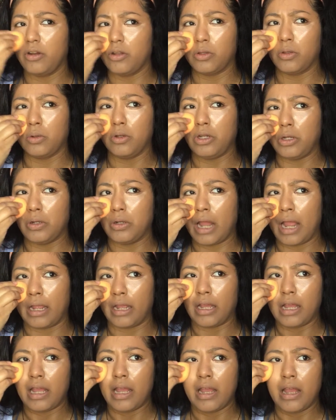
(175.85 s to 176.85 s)
Or do you like
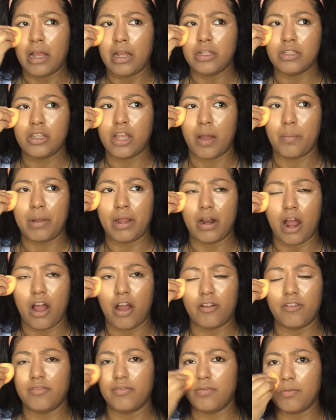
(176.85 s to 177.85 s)
top it
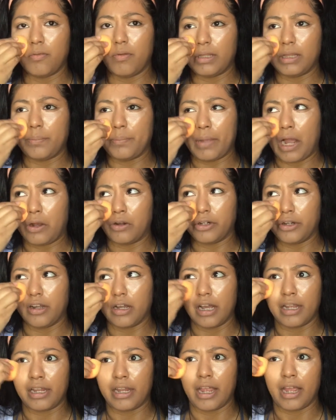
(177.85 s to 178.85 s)
off with powder
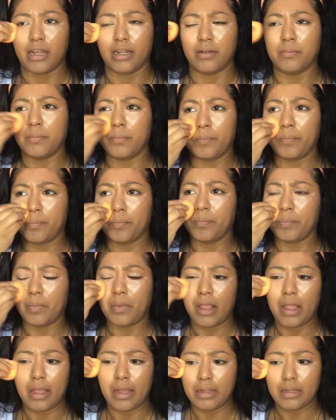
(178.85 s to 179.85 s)
again?
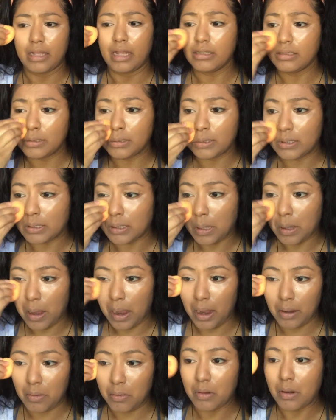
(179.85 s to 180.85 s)
That's,
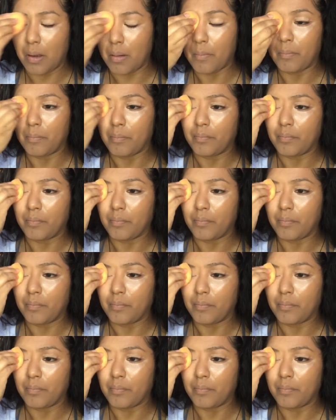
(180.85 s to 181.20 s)
I don't know.